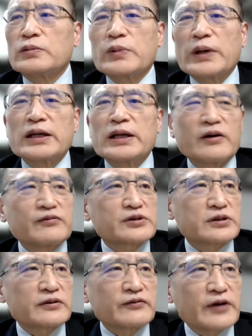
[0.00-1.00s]
way of
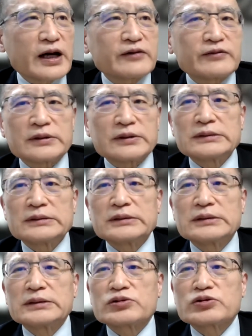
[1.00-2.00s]
survival,
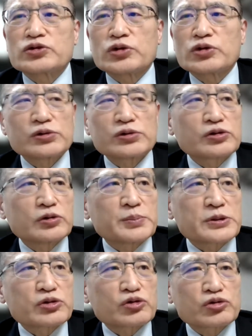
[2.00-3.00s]
chose to
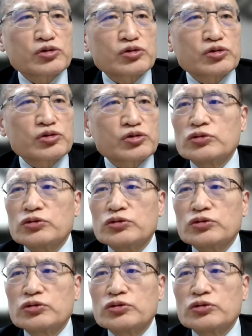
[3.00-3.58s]
pursue